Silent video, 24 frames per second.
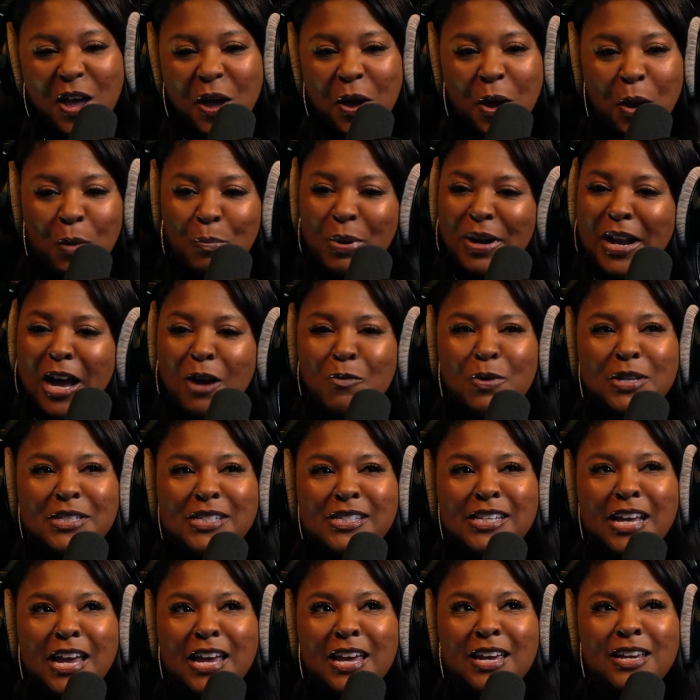But I would
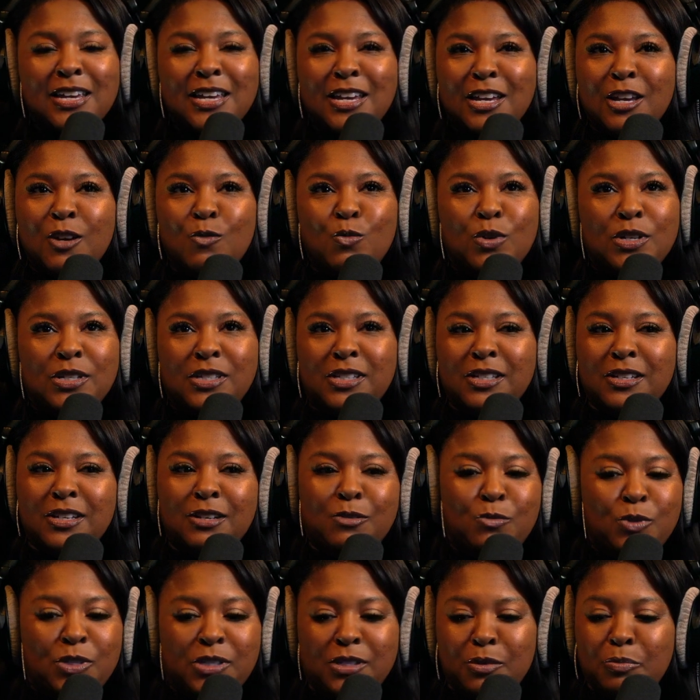say it
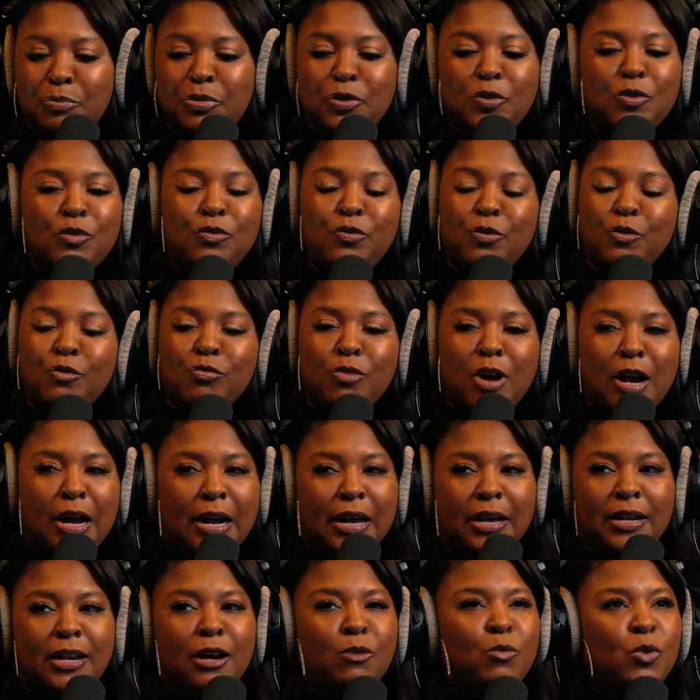was a beautiful ride.
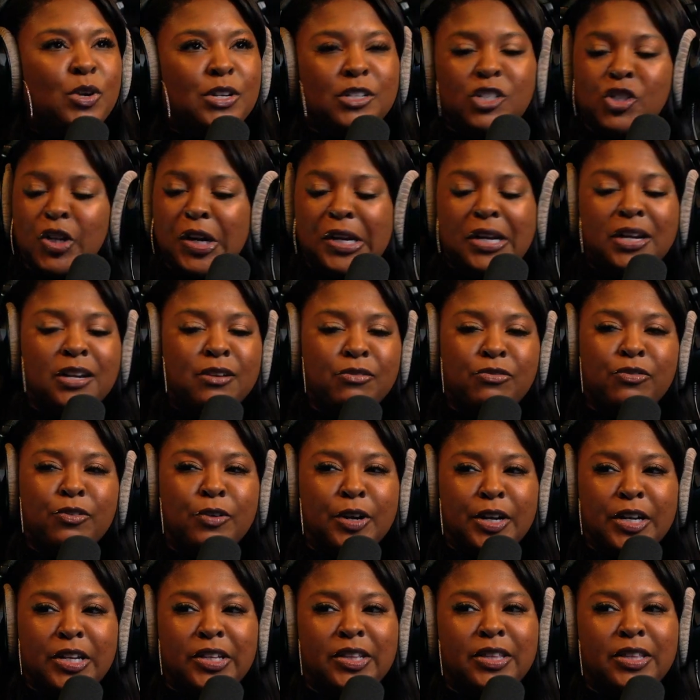I wouldn't trade it in for anything.